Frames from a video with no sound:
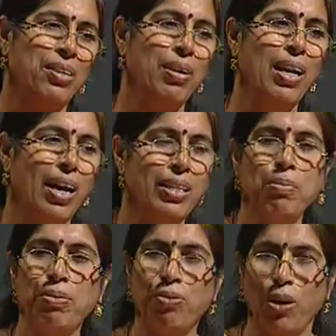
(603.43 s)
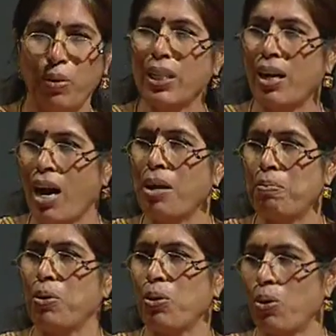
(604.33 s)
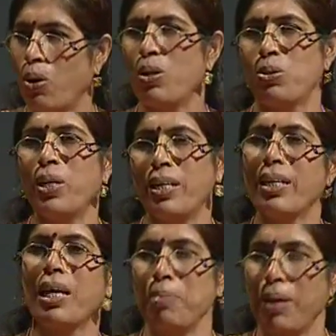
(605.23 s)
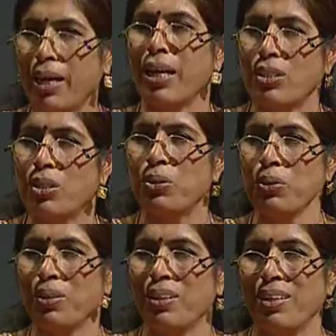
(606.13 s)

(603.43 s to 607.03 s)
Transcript: it will either be following that HART protocol so that it can be connected to